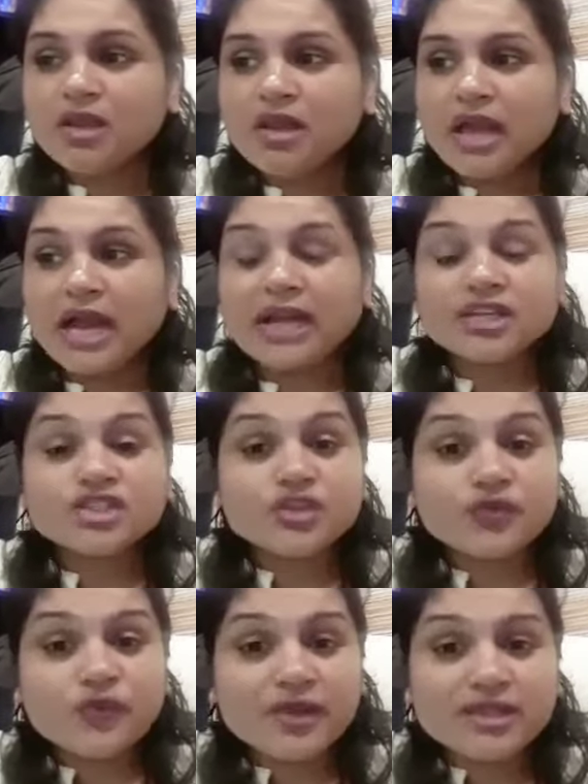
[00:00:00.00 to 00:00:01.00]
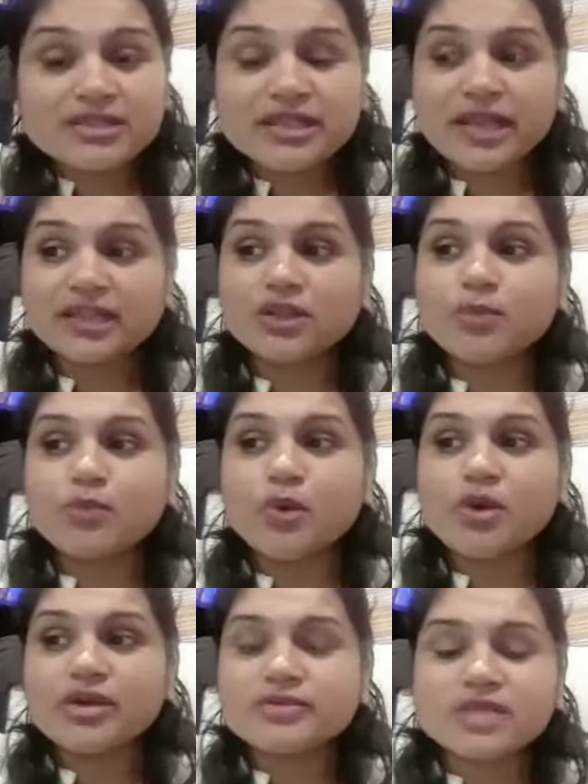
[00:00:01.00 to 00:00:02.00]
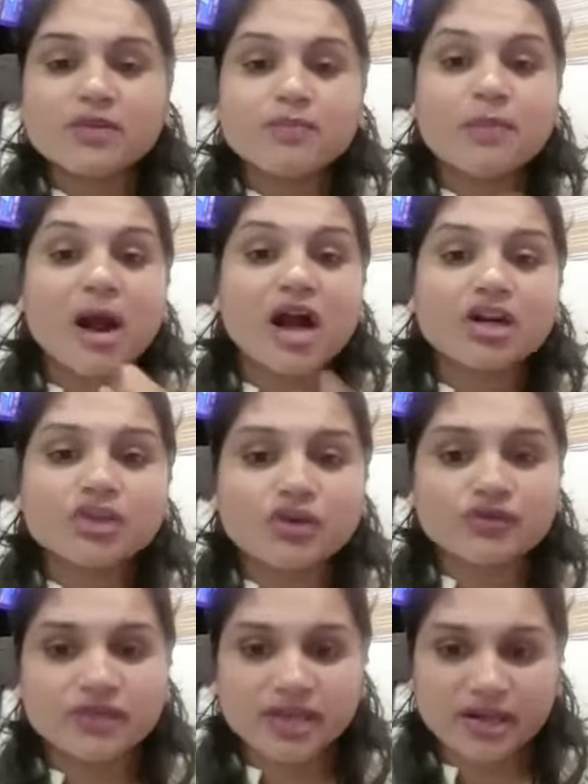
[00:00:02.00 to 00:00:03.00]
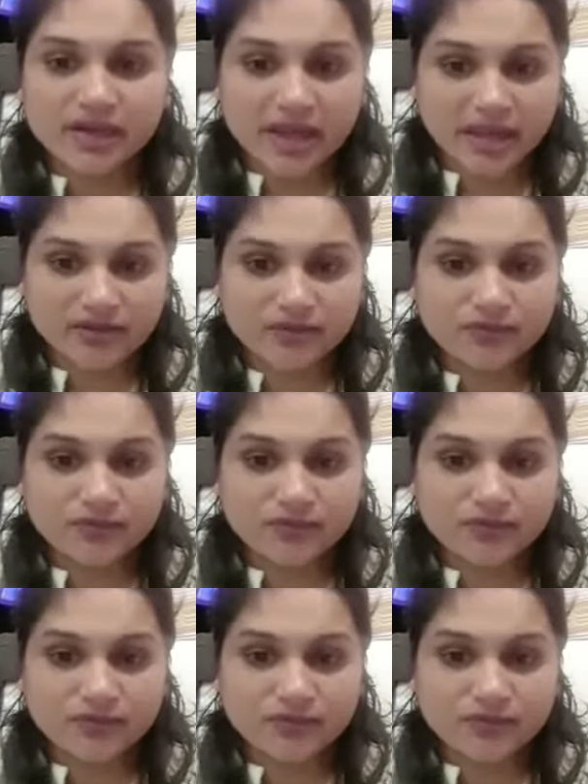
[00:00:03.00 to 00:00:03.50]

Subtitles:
And she feels like the poems are a part of their life,